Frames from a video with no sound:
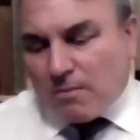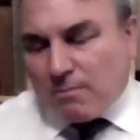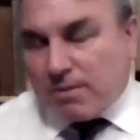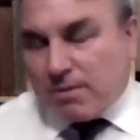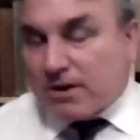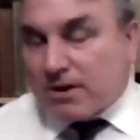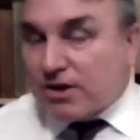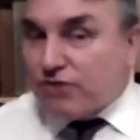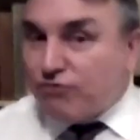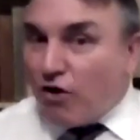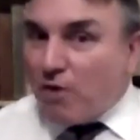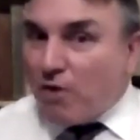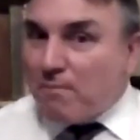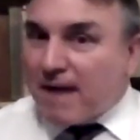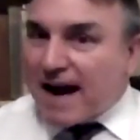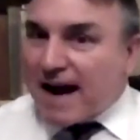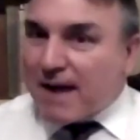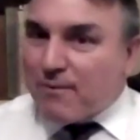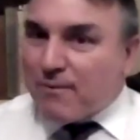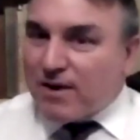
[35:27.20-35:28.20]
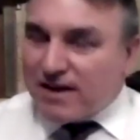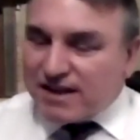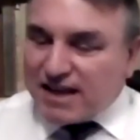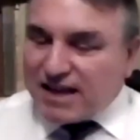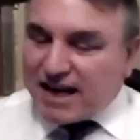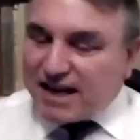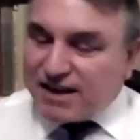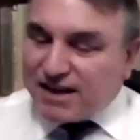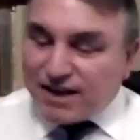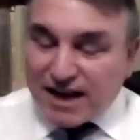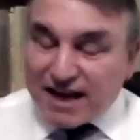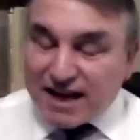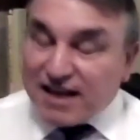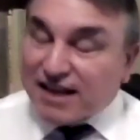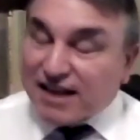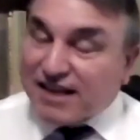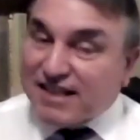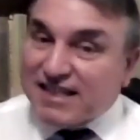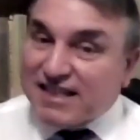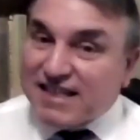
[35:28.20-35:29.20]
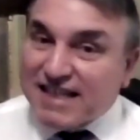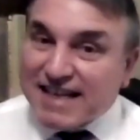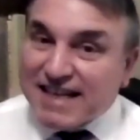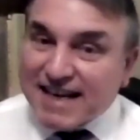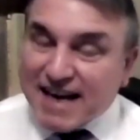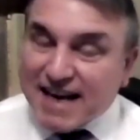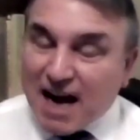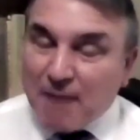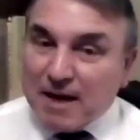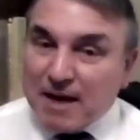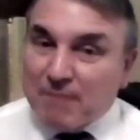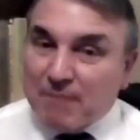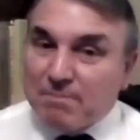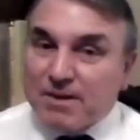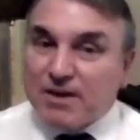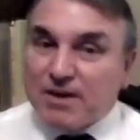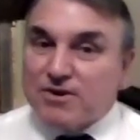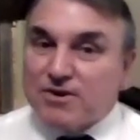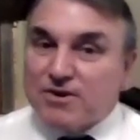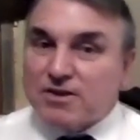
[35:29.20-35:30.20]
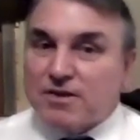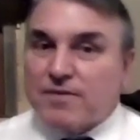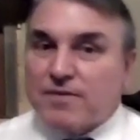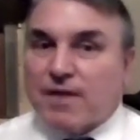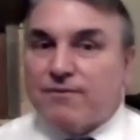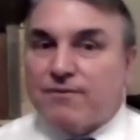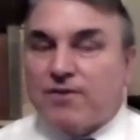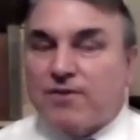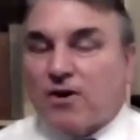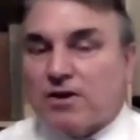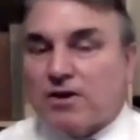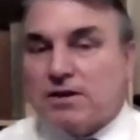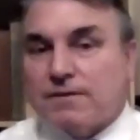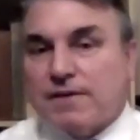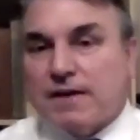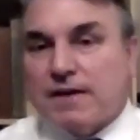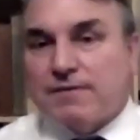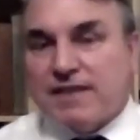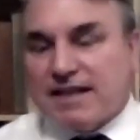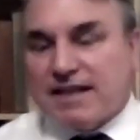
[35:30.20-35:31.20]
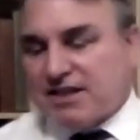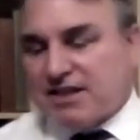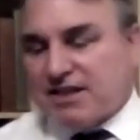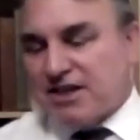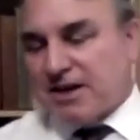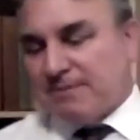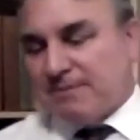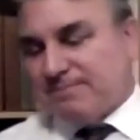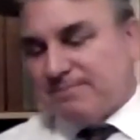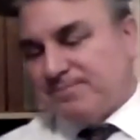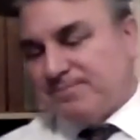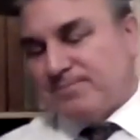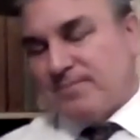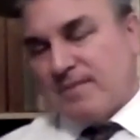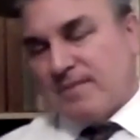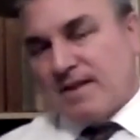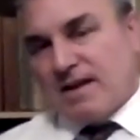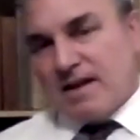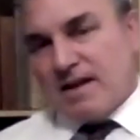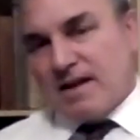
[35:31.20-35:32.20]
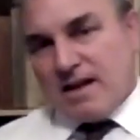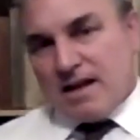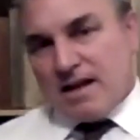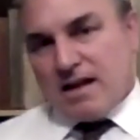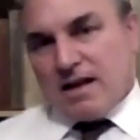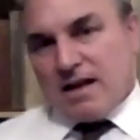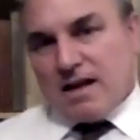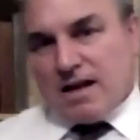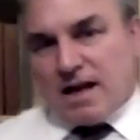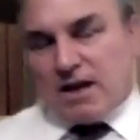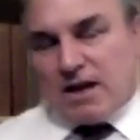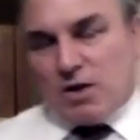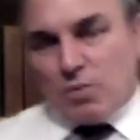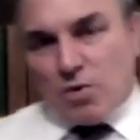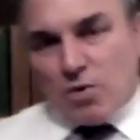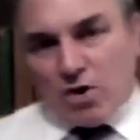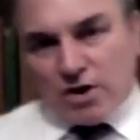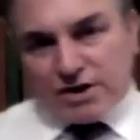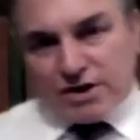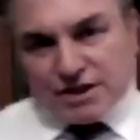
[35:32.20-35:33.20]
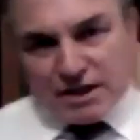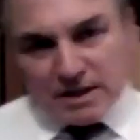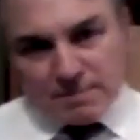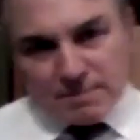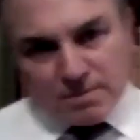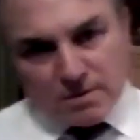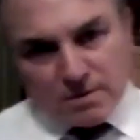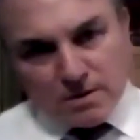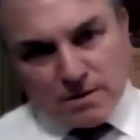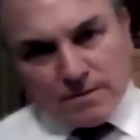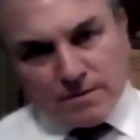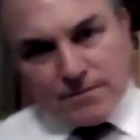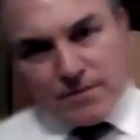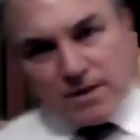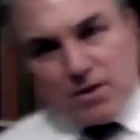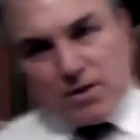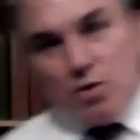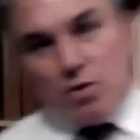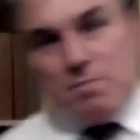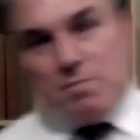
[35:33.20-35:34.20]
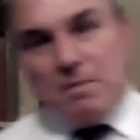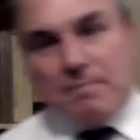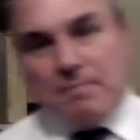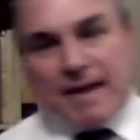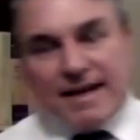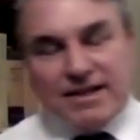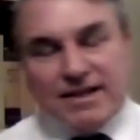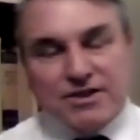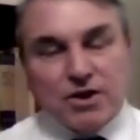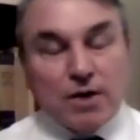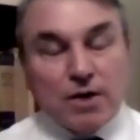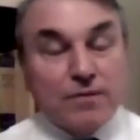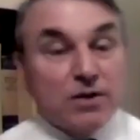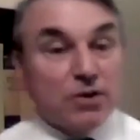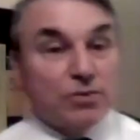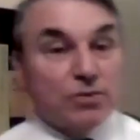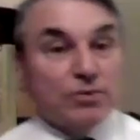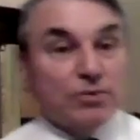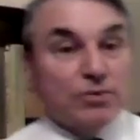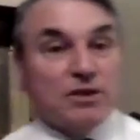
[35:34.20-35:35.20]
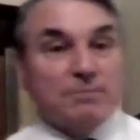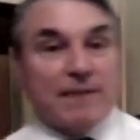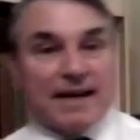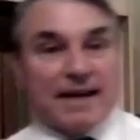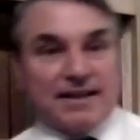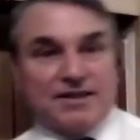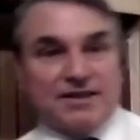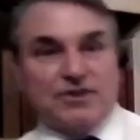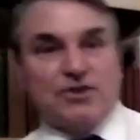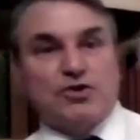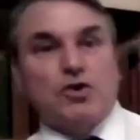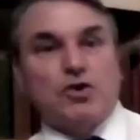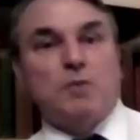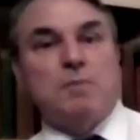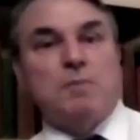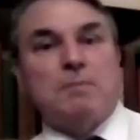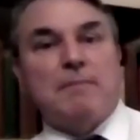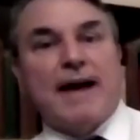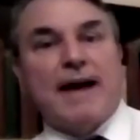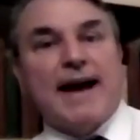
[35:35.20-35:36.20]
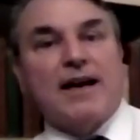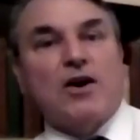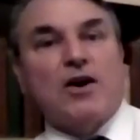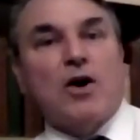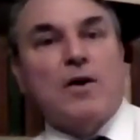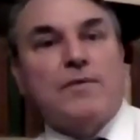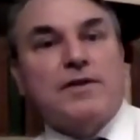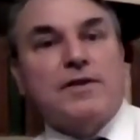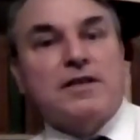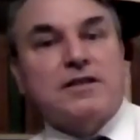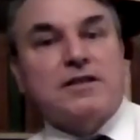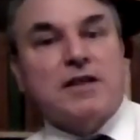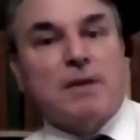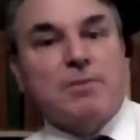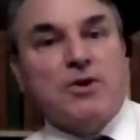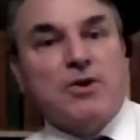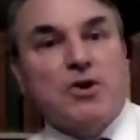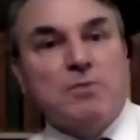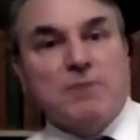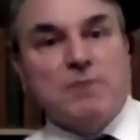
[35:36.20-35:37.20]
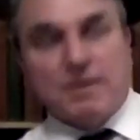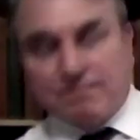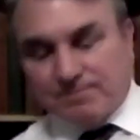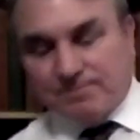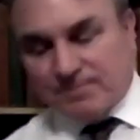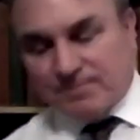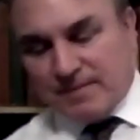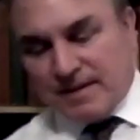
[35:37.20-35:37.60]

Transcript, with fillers: But the strong man, what Hitler, Hitler can see it coming because of the philosophy of Nietzsche and the worship of the Übermensch over the Untermensch, the Superman over the subhuman.